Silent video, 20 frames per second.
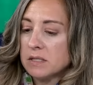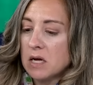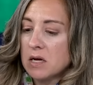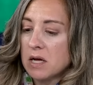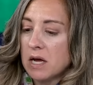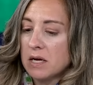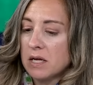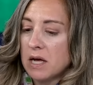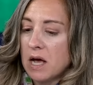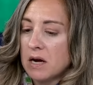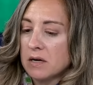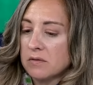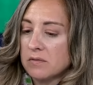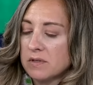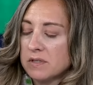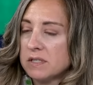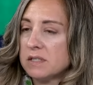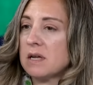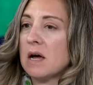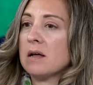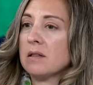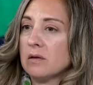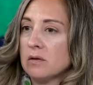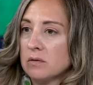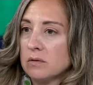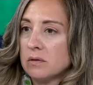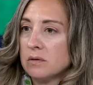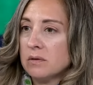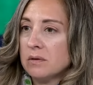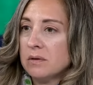and getting out of the
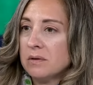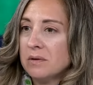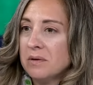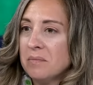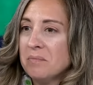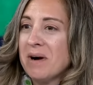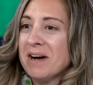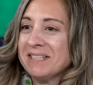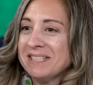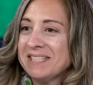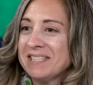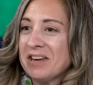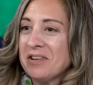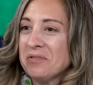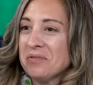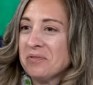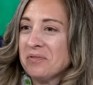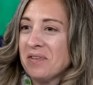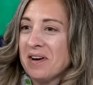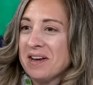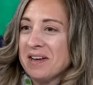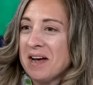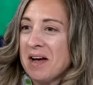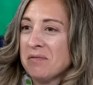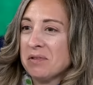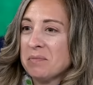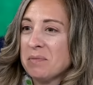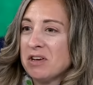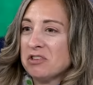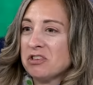siloed mindset, right? I
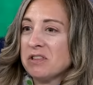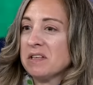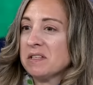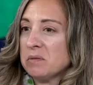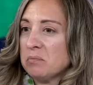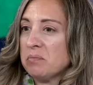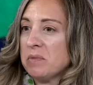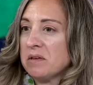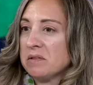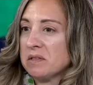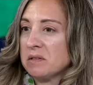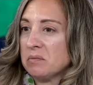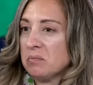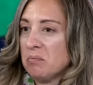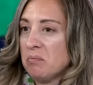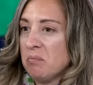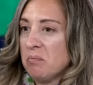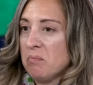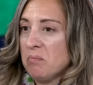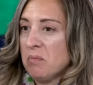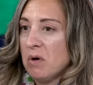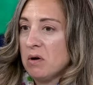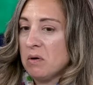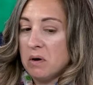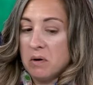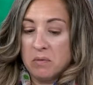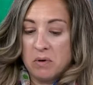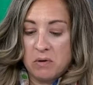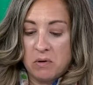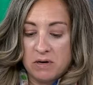would imagine that's a
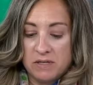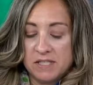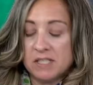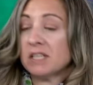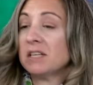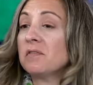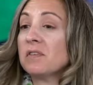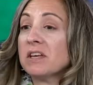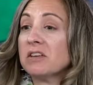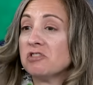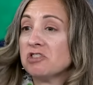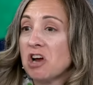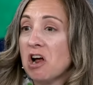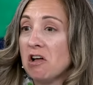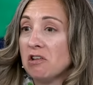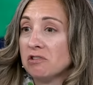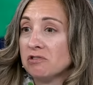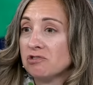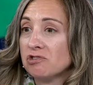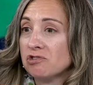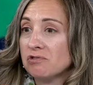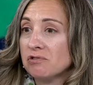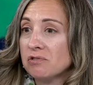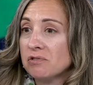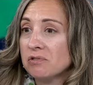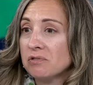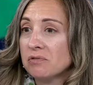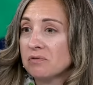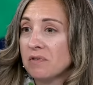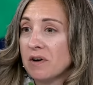significant challenge,
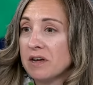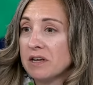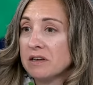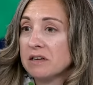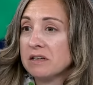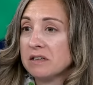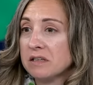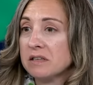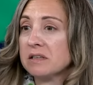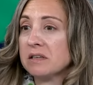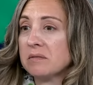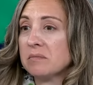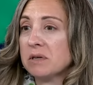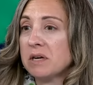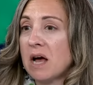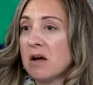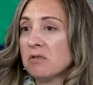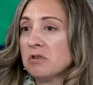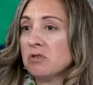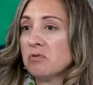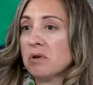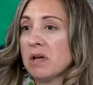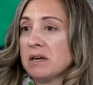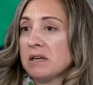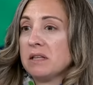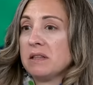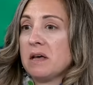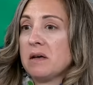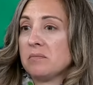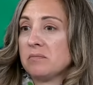mm-hmm. right? I mean, how are you
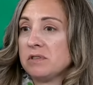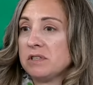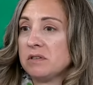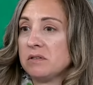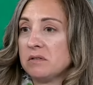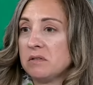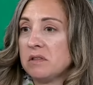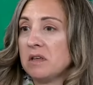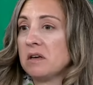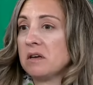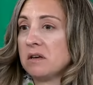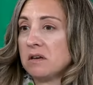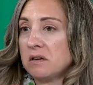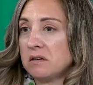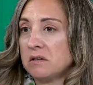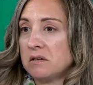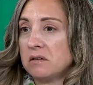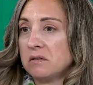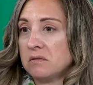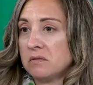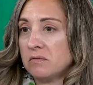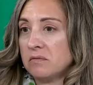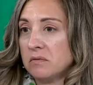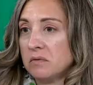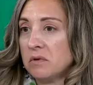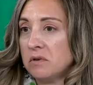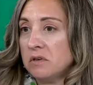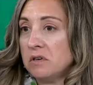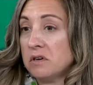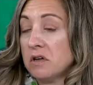getting them to think
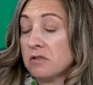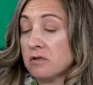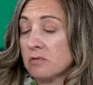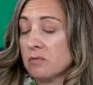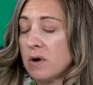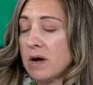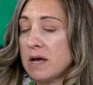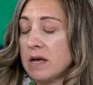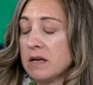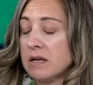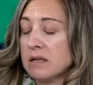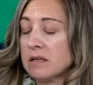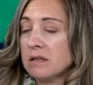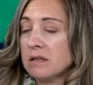in another way?